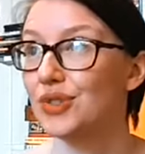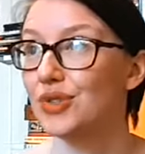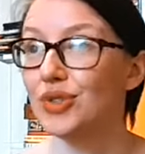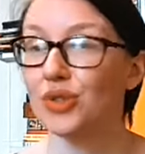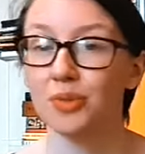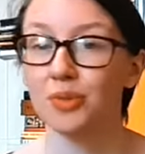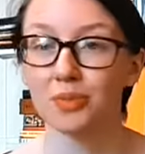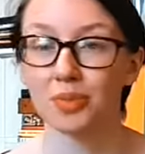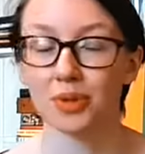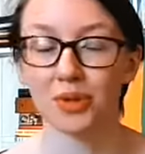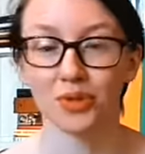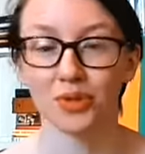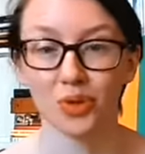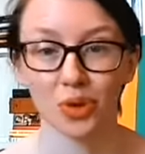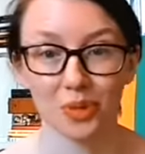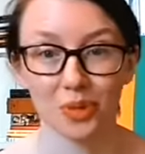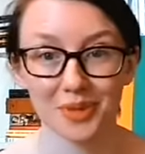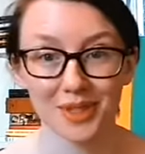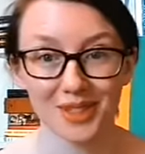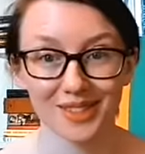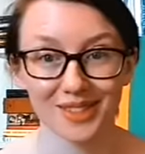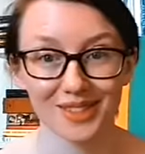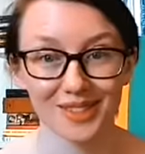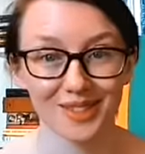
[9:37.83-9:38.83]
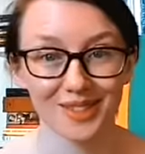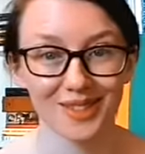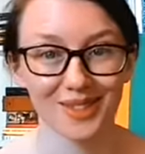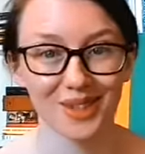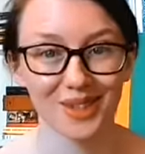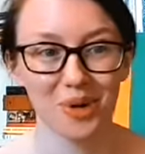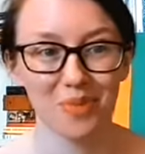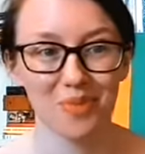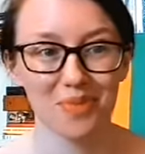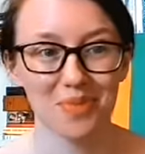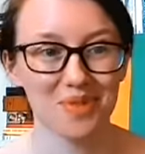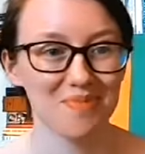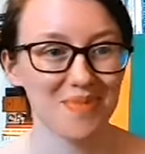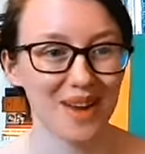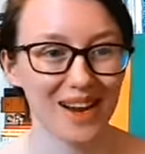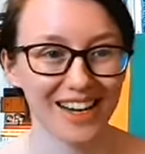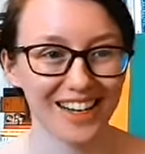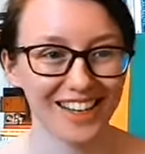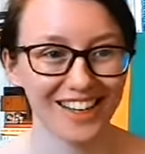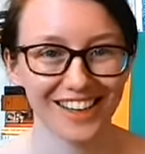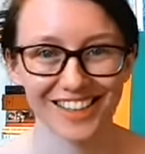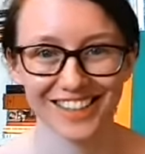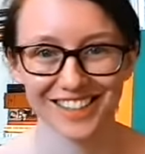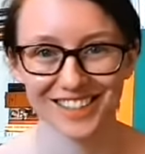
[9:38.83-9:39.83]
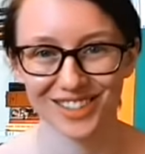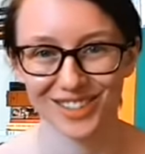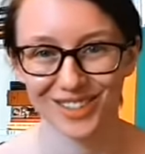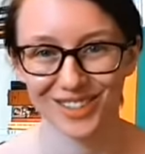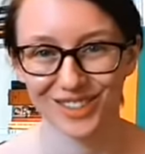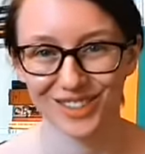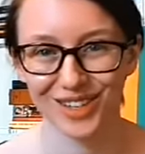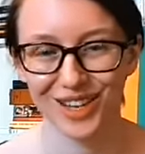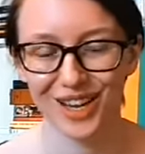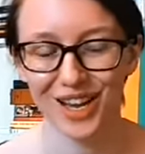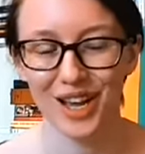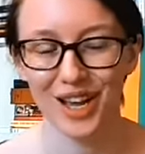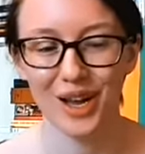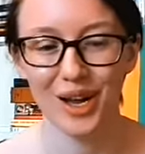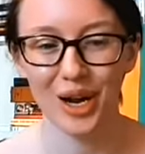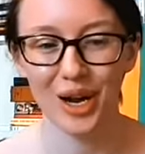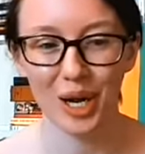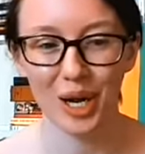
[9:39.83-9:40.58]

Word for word: Zoom performances, open mic nights, and